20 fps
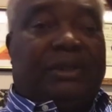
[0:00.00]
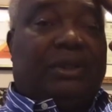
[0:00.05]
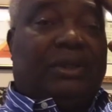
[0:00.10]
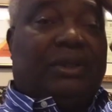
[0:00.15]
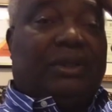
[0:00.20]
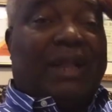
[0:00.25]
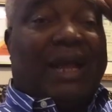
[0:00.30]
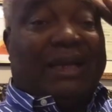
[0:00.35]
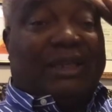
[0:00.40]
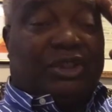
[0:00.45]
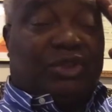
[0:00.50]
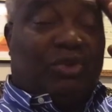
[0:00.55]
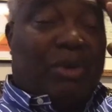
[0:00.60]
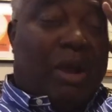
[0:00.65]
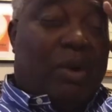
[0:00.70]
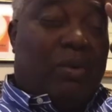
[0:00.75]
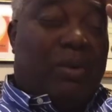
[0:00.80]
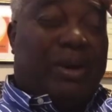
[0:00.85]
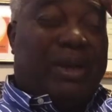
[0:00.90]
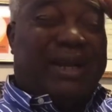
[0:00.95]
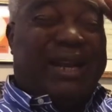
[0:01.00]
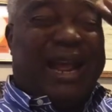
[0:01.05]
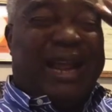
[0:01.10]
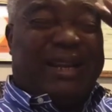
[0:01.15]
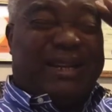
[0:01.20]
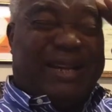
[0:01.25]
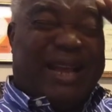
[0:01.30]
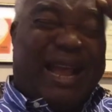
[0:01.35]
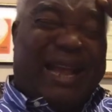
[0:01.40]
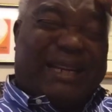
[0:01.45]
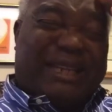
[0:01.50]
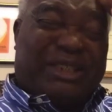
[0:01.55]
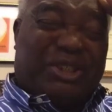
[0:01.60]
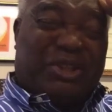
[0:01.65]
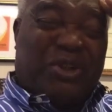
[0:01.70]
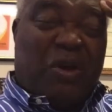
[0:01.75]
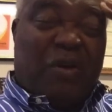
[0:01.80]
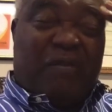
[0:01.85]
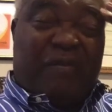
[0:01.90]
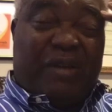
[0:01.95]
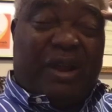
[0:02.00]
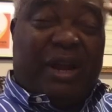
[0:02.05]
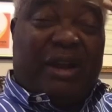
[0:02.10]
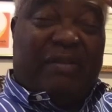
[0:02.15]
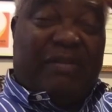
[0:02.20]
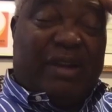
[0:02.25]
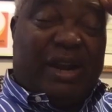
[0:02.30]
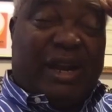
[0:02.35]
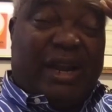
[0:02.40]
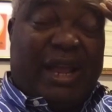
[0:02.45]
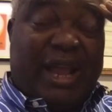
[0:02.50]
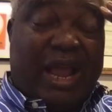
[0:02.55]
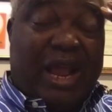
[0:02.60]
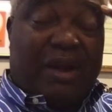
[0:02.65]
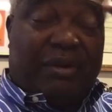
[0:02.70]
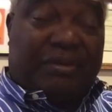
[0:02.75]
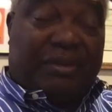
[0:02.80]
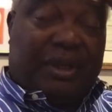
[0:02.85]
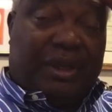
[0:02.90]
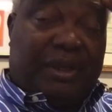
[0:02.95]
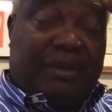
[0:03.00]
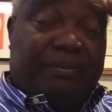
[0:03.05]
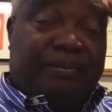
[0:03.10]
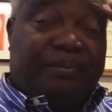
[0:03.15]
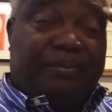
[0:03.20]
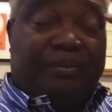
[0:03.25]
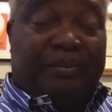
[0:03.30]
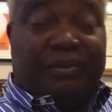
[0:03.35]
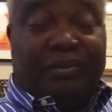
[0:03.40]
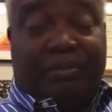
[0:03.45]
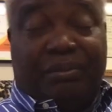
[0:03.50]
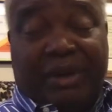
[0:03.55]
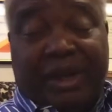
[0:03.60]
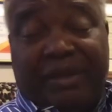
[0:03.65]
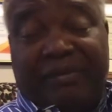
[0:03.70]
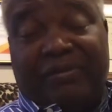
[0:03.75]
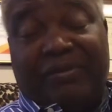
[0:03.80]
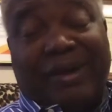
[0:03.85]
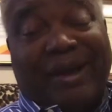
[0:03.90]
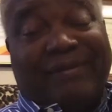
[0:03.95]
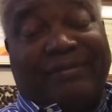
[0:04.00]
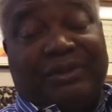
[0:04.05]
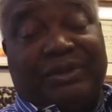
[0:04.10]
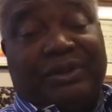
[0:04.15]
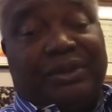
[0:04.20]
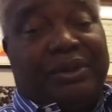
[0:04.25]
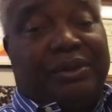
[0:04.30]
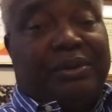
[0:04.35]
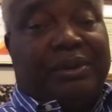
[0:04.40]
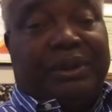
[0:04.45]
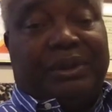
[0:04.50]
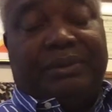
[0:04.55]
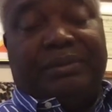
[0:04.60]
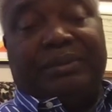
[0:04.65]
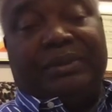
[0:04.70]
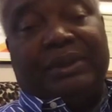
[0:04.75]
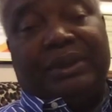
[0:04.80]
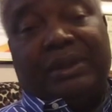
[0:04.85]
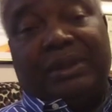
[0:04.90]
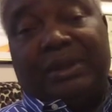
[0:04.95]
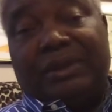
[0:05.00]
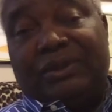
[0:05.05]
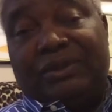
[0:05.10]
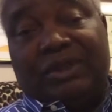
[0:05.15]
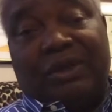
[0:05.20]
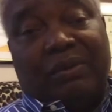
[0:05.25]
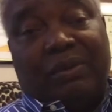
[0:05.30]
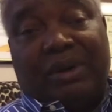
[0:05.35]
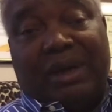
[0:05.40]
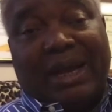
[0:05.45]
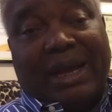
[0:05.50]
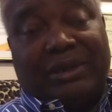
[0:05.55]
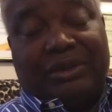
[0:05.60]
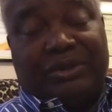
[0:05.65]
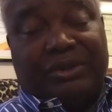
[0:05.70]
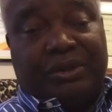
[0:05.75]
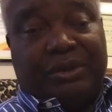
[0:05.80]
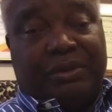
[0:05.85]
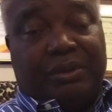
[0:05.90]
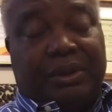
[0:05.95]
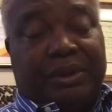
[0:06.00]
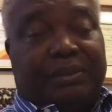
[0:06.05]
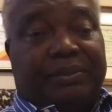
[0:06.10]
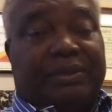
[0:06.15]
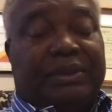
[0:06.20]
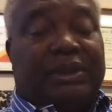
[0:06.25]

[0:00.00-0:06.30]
That is why working at night is not very, very healthy. But if you have to do it, someone got to do it.